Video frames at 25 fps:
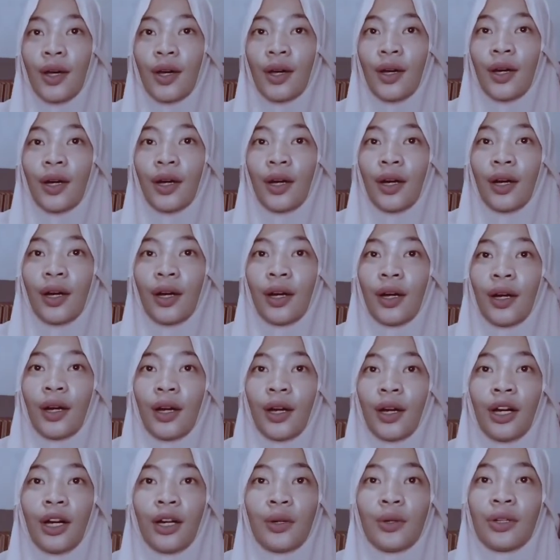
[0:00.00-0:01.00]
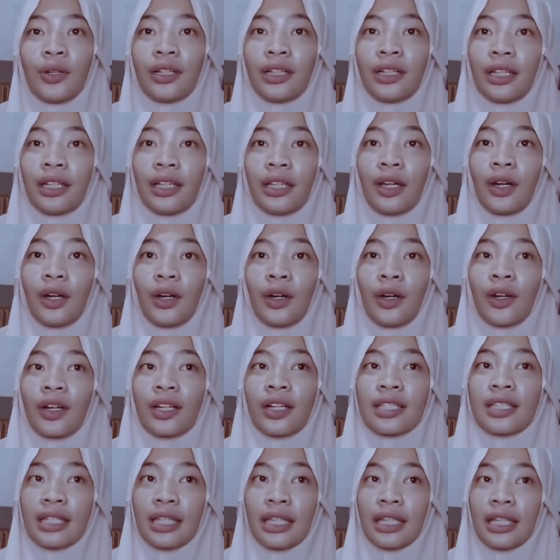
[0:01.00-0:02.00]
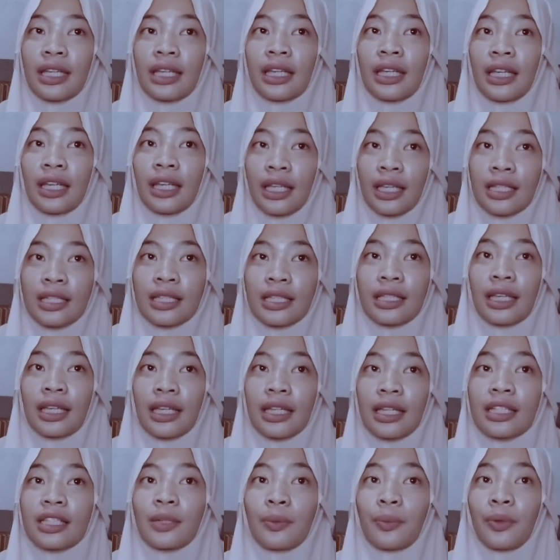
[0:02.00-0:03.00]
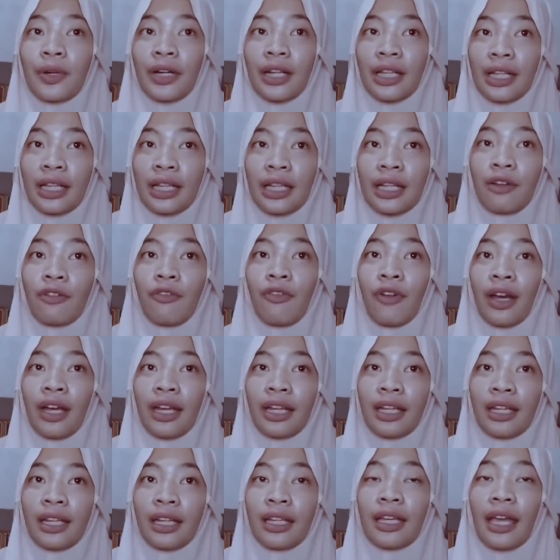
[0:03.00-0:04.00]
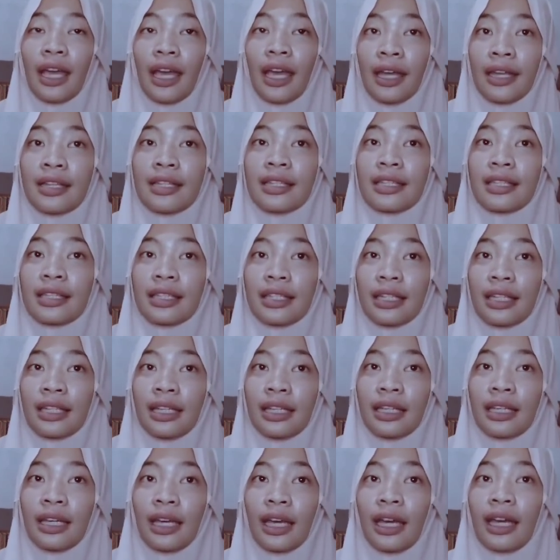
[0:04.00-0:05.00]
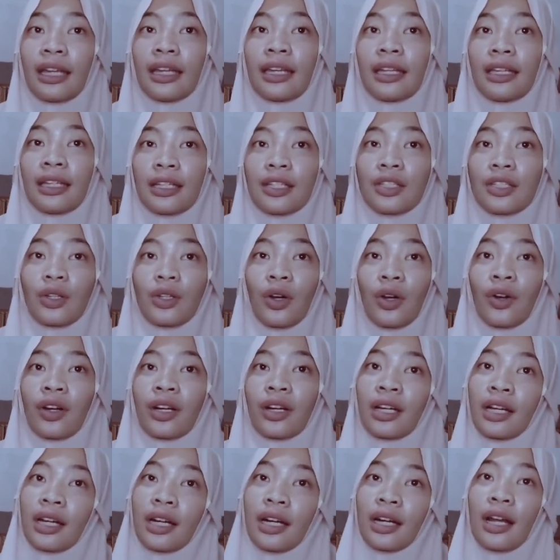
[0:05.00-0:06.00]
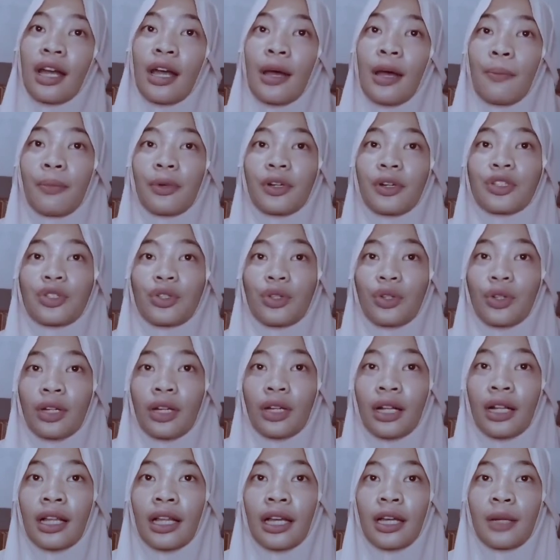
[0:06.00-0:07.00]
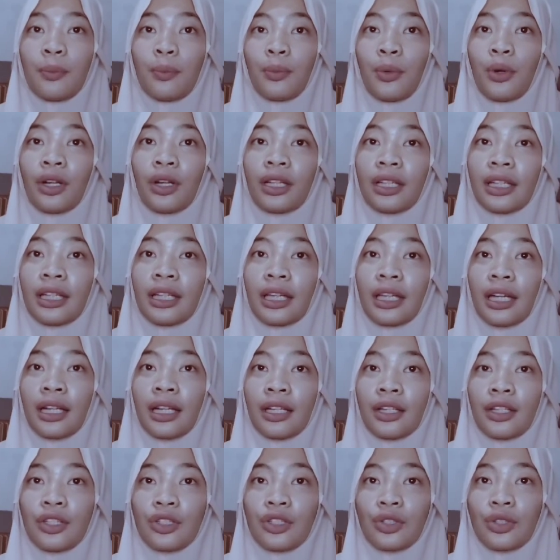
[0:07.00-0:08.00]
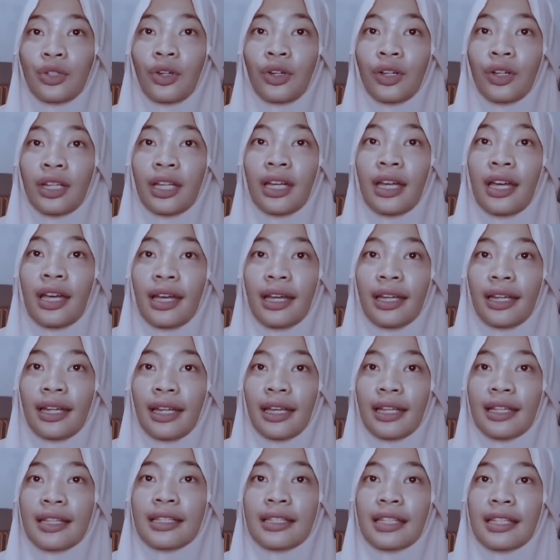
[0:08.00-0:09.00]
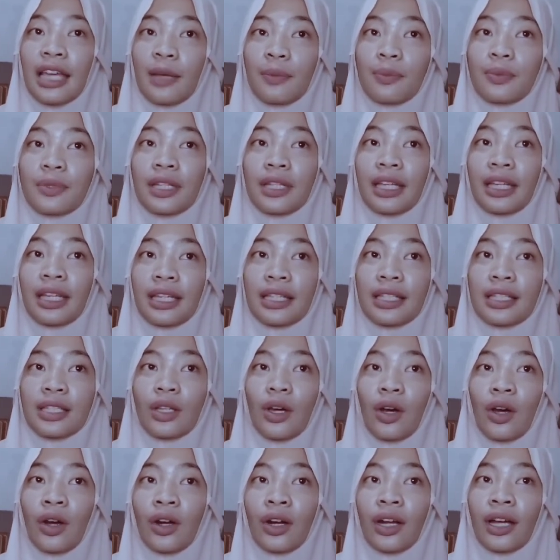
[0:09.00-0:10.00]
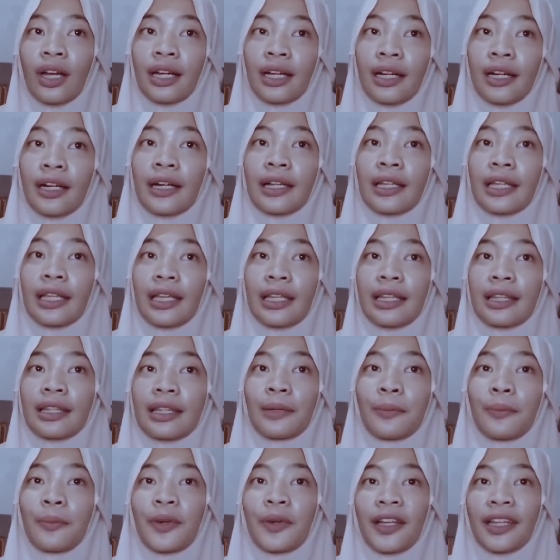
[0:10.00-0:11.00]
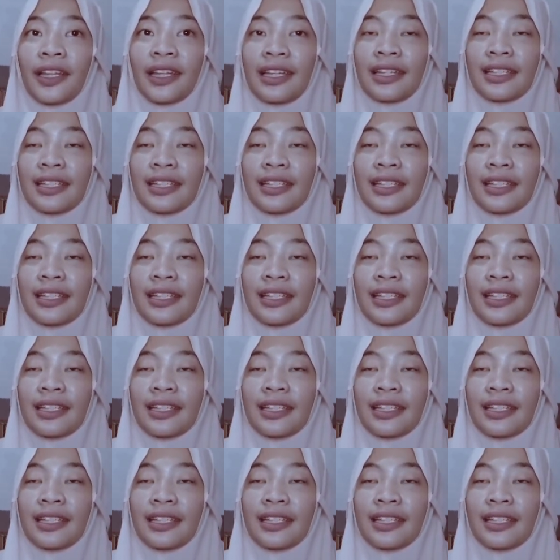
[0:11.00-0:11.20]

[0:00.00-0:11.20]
how he or she is interpreting the finding, and his or her personal and political history that shapes his or her interpretation.